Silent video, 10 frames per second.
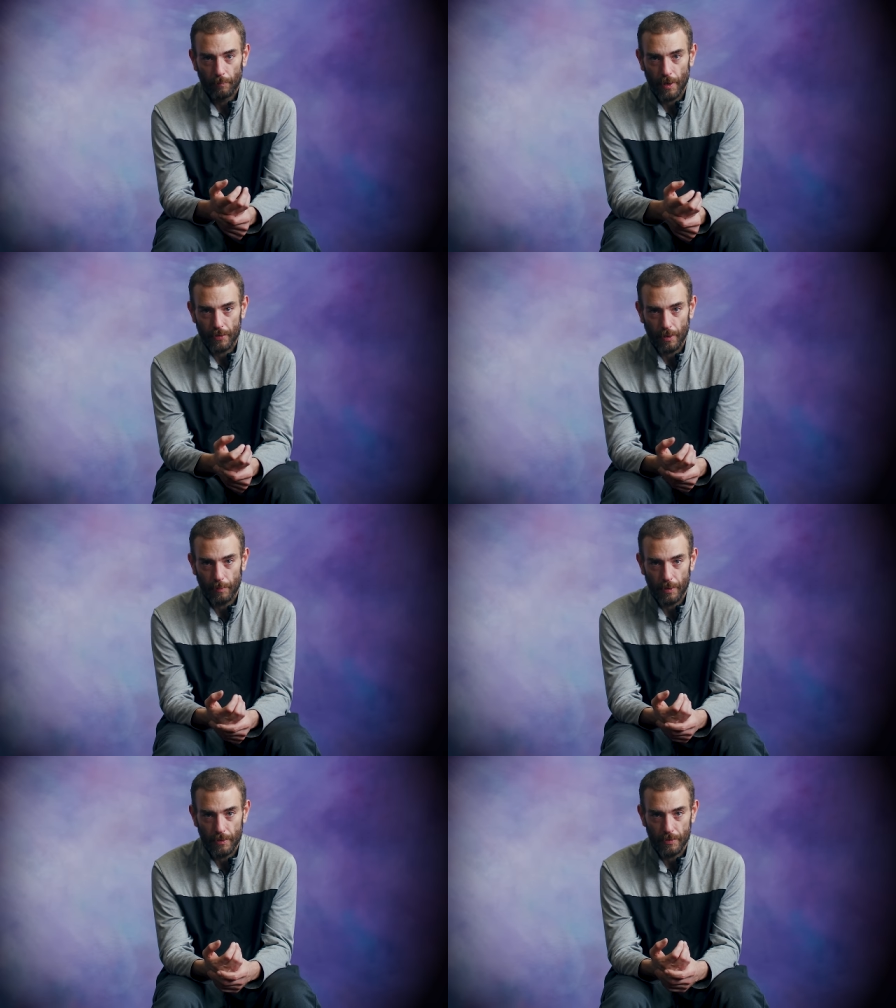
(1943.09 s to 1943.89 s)
by
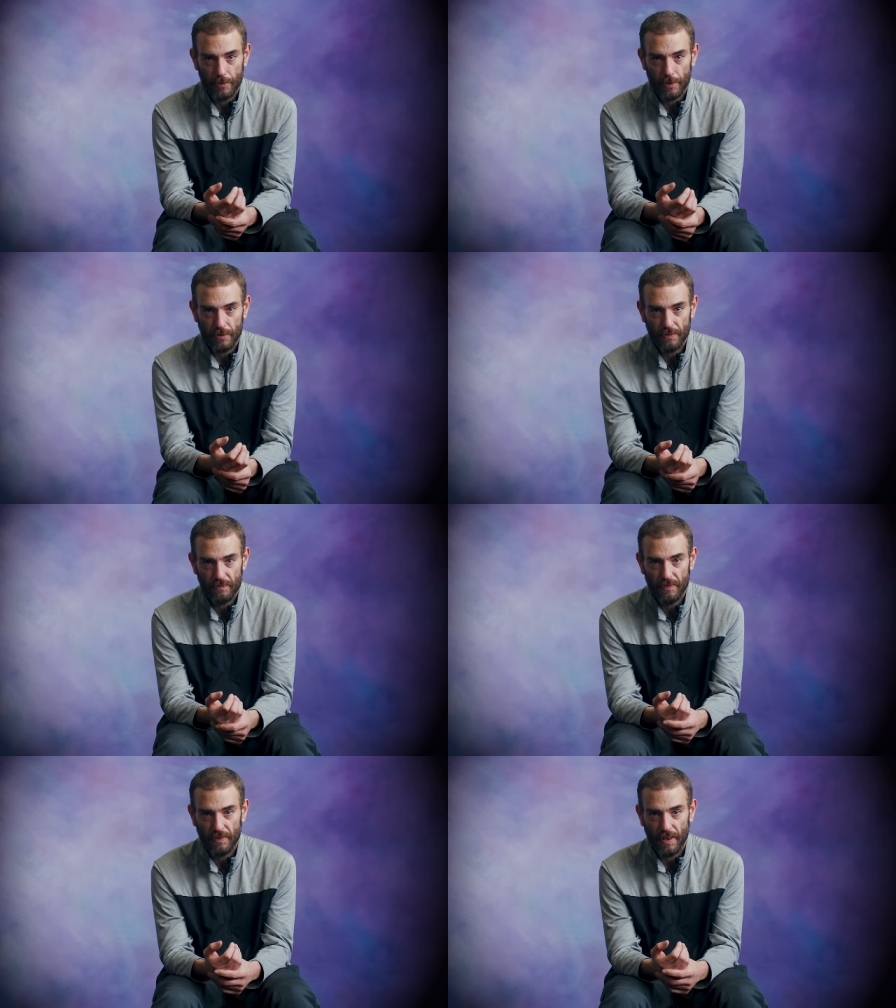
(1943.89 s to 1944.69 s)
someone who's just
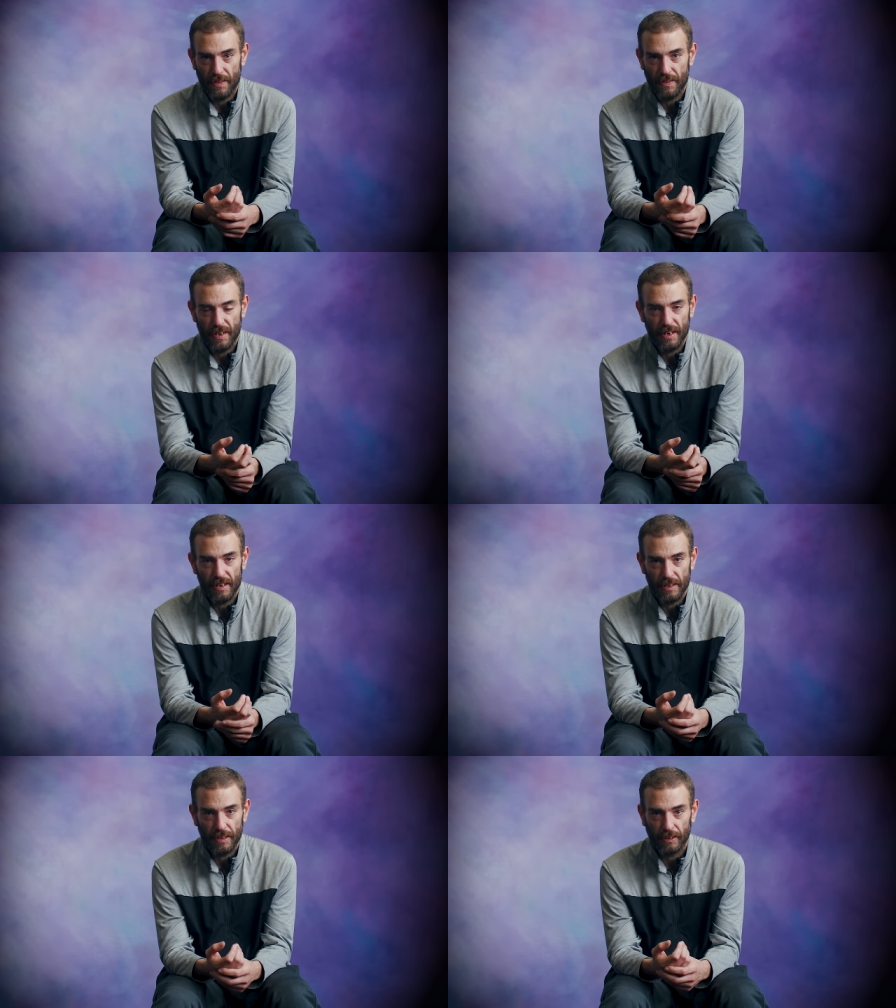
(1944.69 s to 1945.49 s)
a
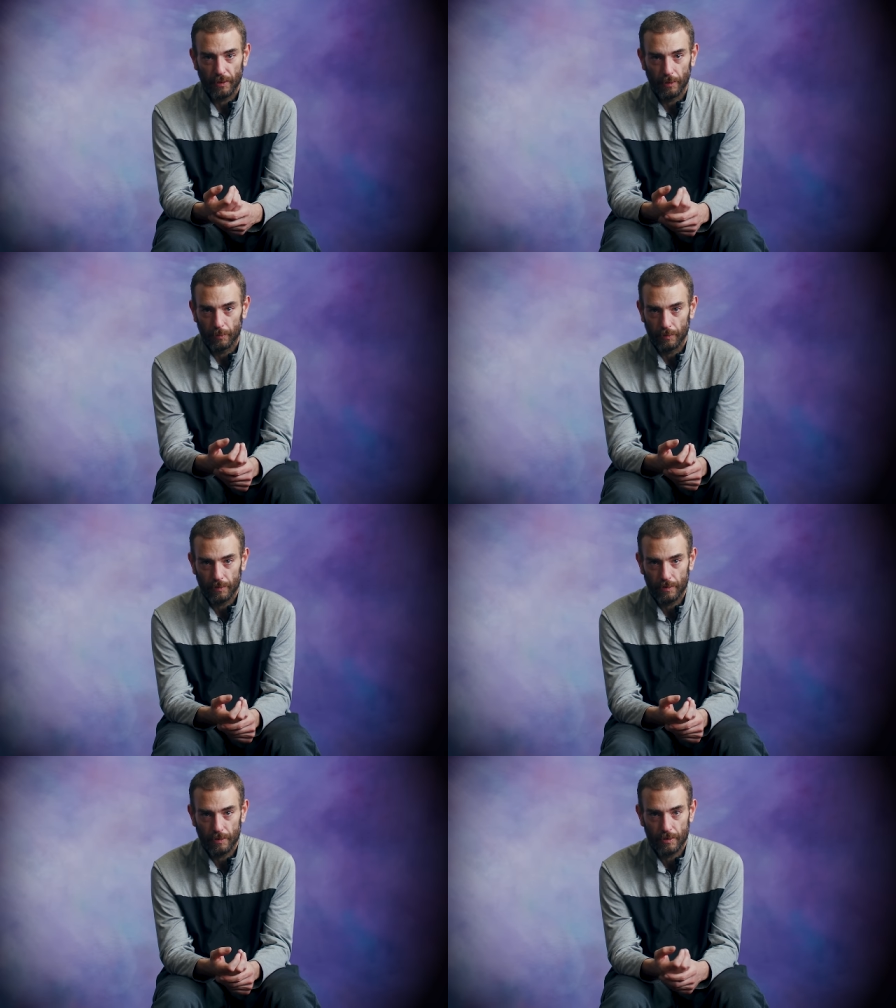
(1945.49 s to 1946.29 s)
thin ego
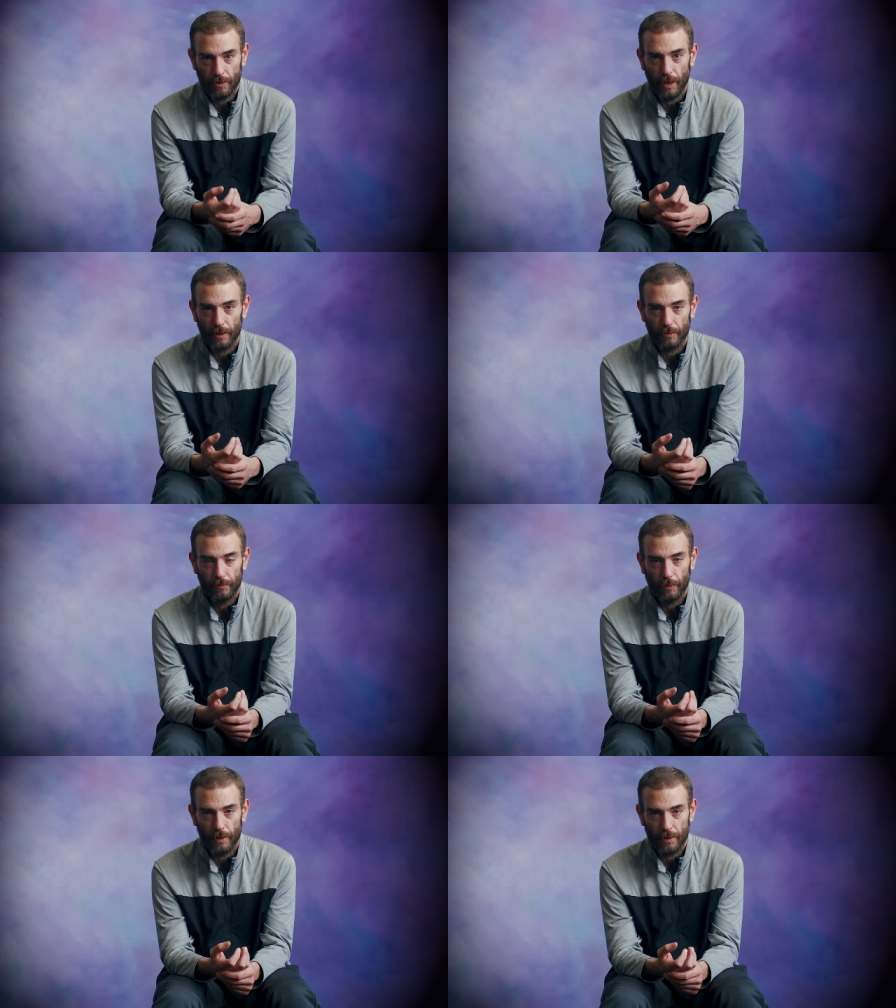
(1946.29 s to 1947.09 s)
trying to
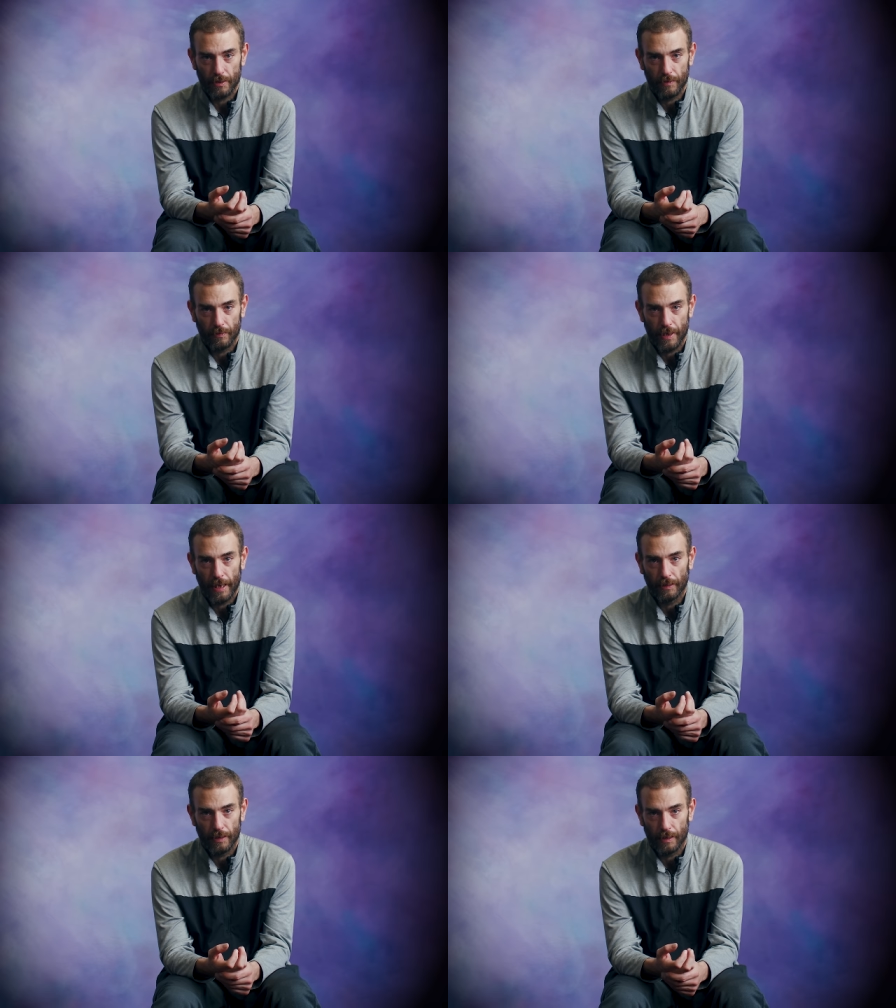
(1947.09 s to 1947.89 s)
avoid
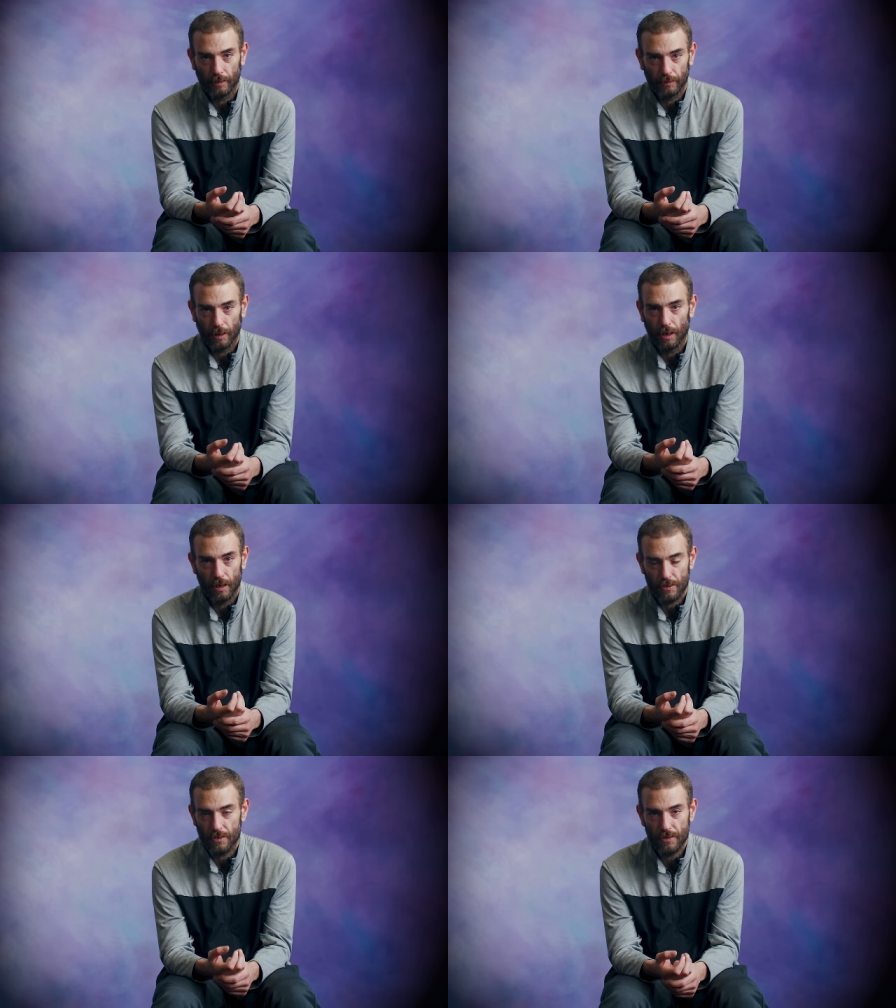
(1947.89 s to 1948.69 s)
reality at all
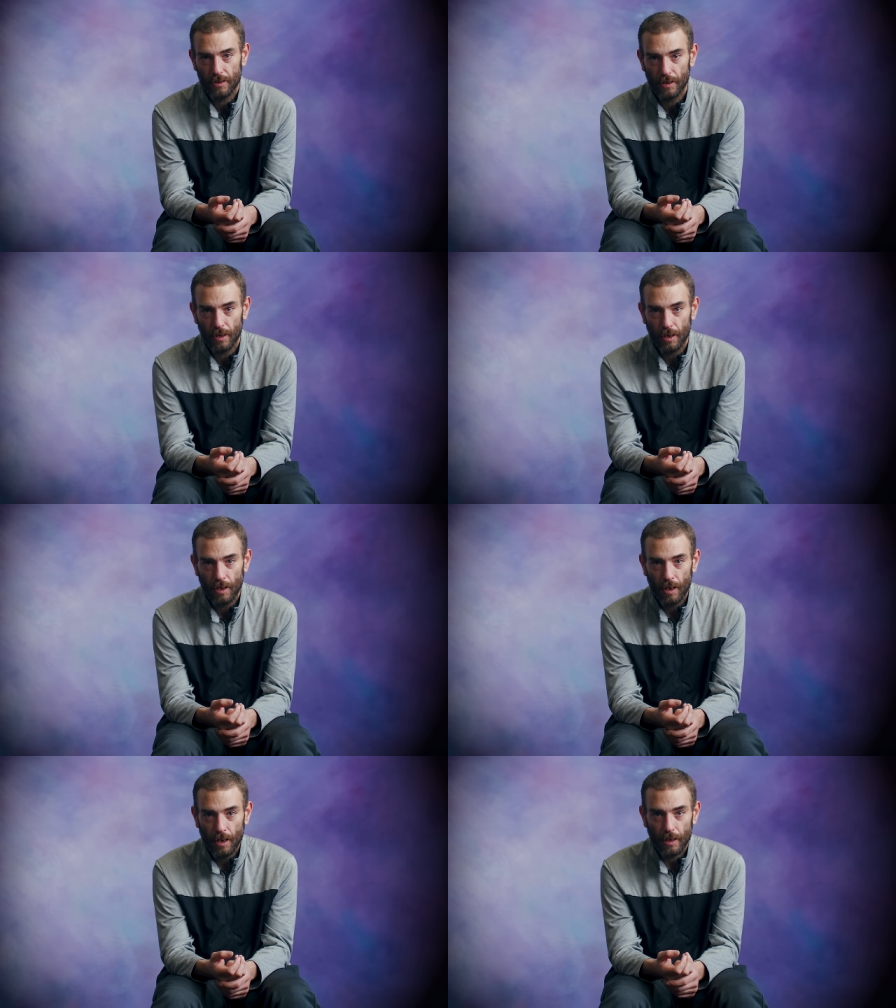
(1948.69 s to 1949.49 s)
costs,
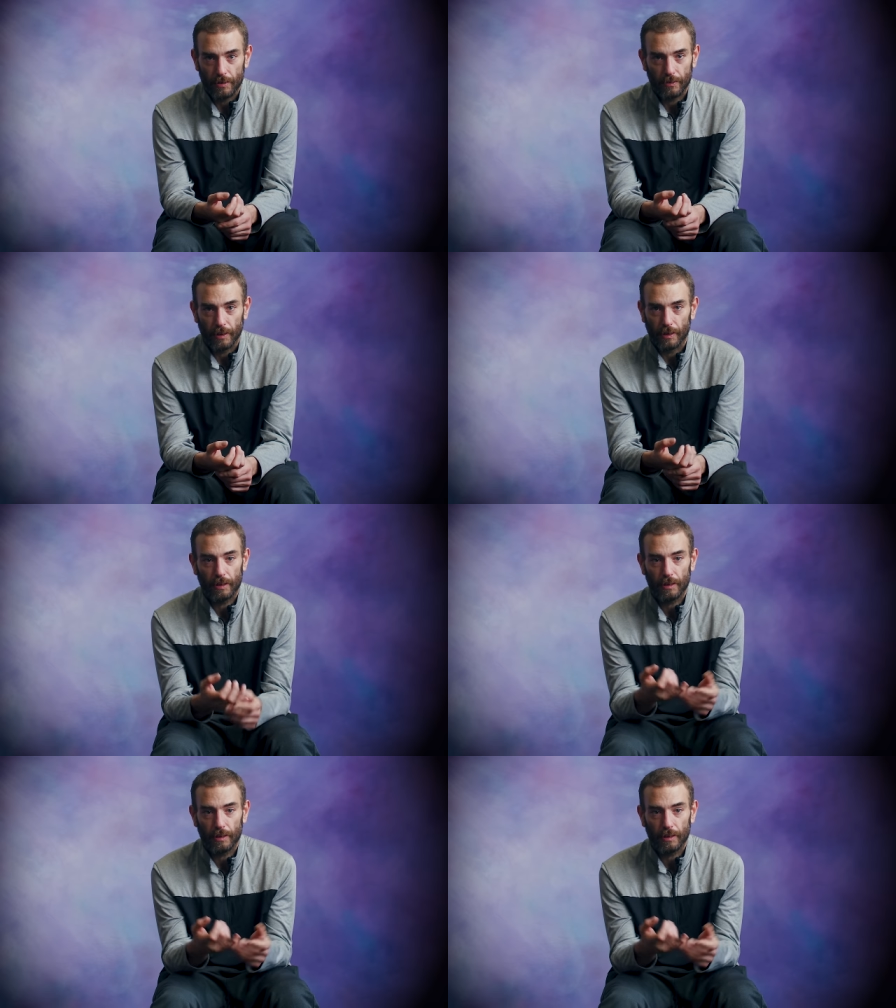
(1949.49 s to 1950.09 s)
it's like